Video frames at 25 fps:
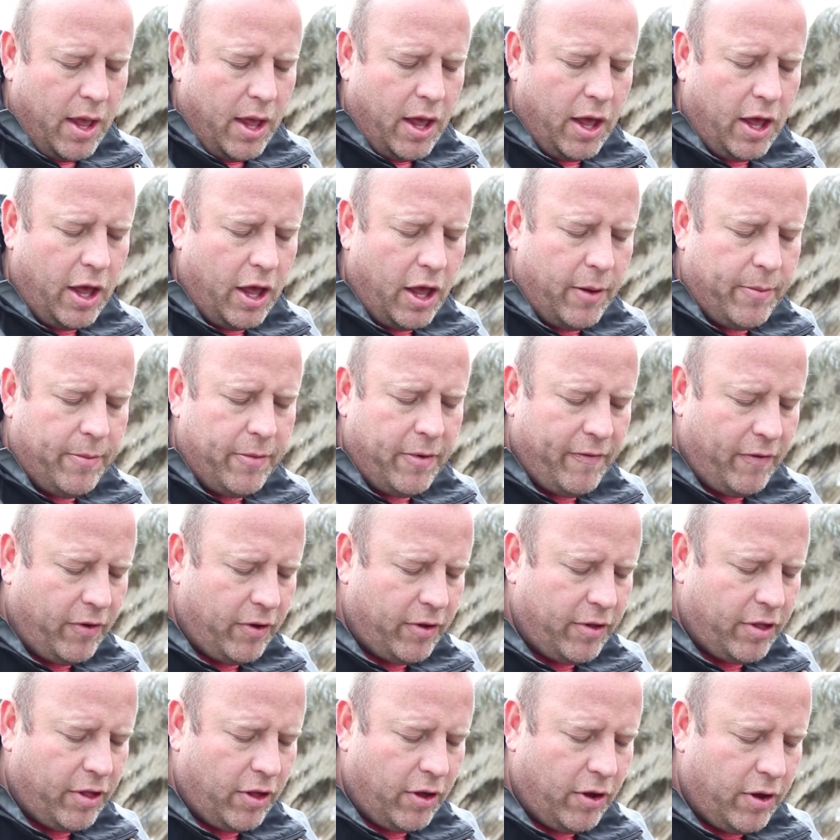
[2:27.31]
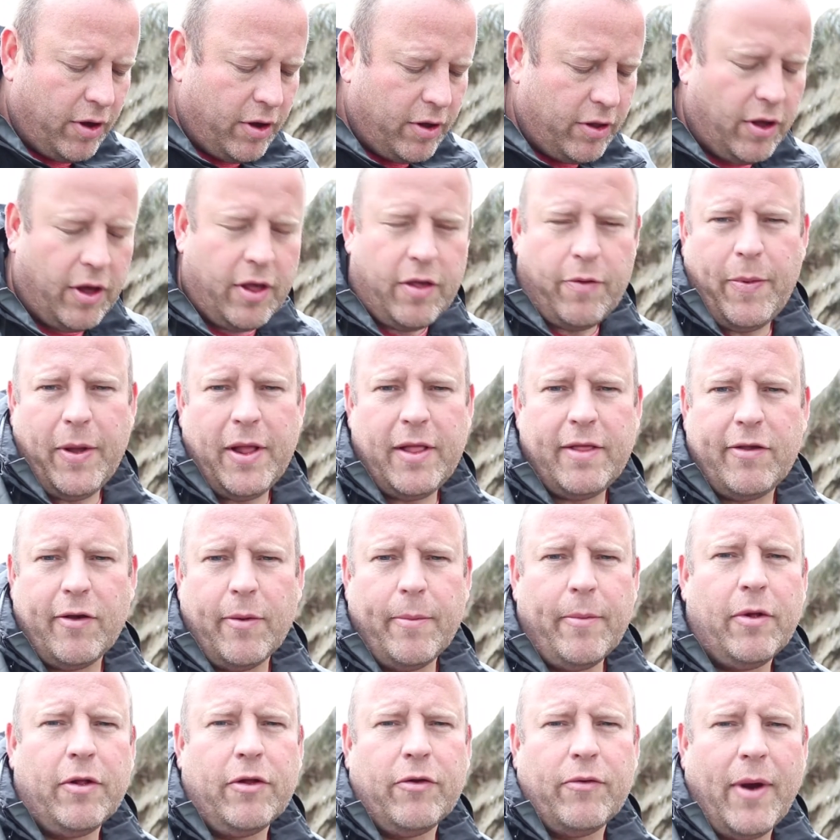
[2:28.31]
I've also, and it's been
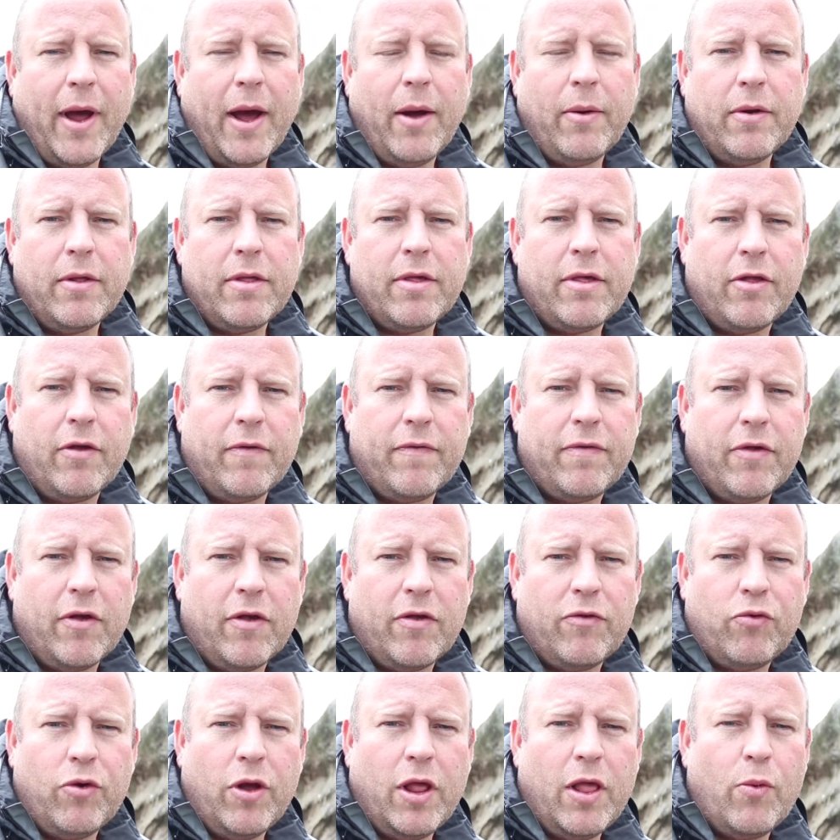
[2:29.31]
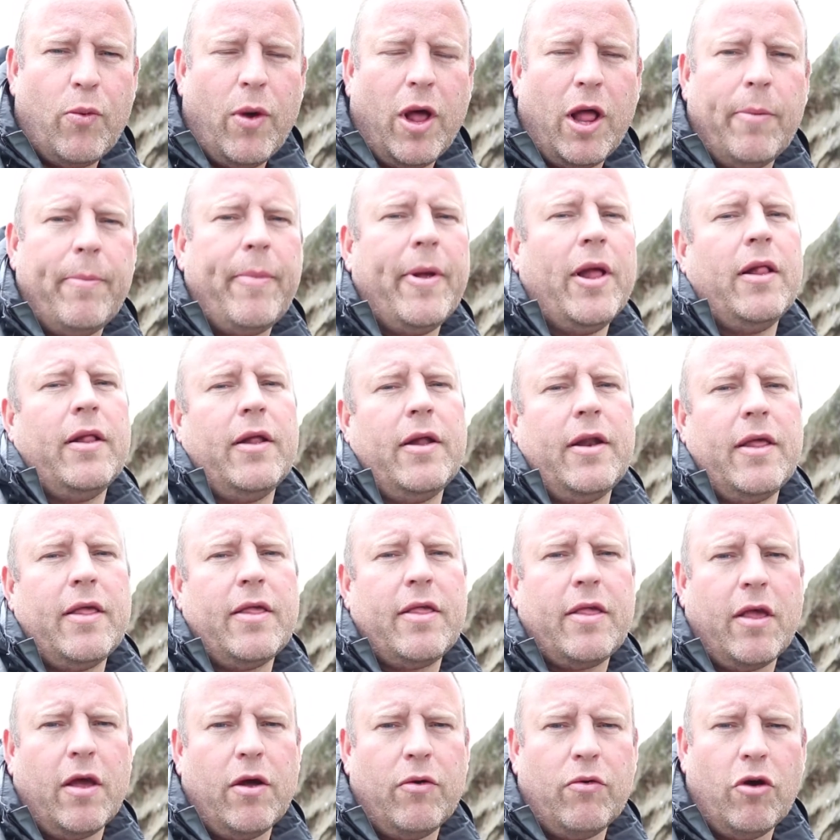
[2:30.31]
tumbled around and stuff, so it's really well built and
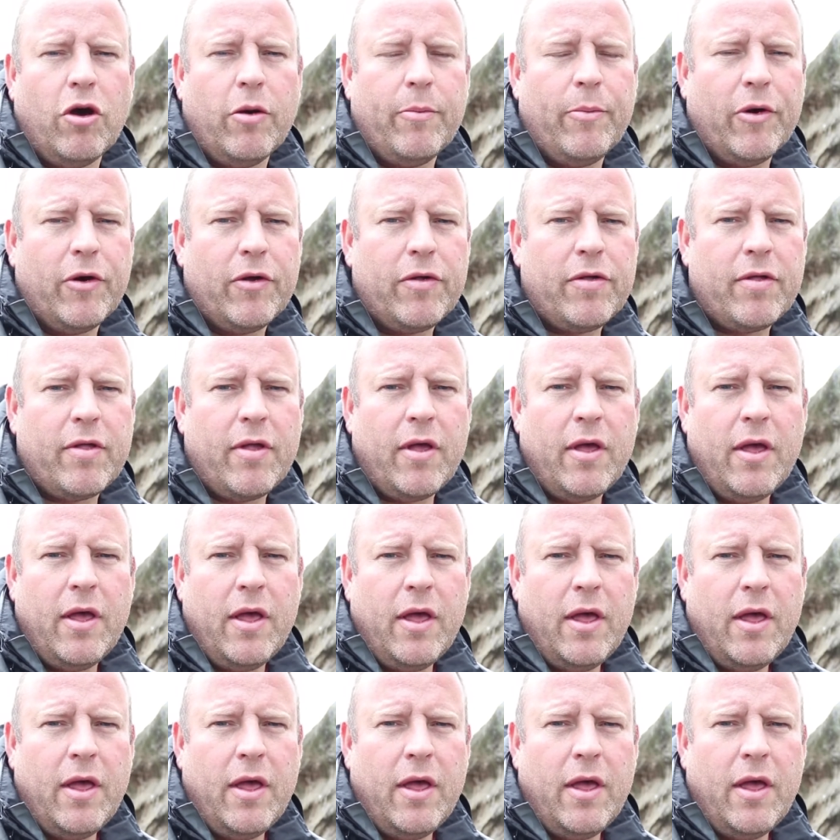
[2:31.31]
it's robust.